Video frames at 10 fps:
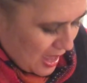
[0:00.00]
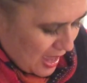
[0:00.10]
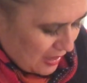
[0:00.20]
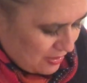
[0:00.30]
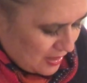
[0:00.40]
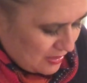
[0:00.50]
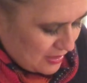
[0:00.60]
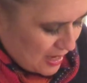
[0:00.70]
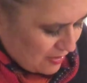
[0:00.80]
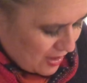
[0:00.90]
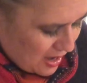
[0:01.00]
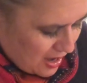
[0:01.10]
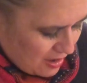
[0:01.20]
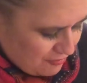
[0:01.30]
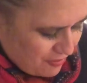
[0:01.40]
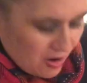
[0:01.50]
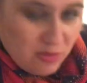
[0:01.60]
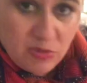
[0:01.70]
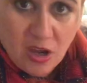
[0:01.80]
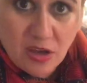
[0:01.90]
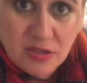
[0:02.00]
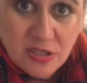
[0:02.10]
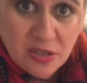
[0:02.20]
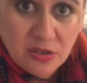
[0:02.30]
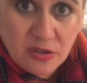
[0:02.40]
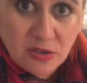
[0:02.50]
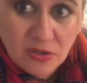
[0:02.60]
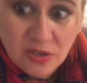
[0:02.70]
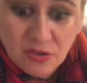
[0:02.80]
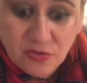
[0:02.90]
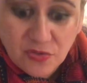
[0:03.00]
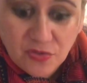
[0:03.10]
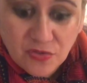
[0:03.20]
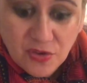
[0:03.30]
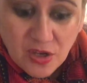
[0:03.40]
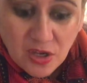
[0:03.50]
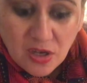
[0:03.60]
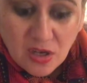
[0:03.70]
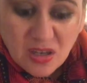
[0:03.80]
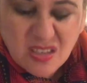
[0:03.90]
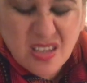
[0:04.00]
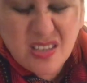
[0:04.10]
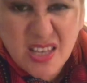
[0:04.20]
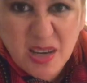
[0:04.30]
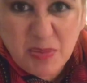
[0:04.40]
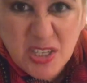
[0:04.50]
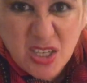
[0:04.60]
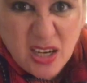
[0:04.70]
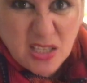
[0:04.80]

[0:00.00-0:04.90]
And then the other half I'm going to give to City Mission,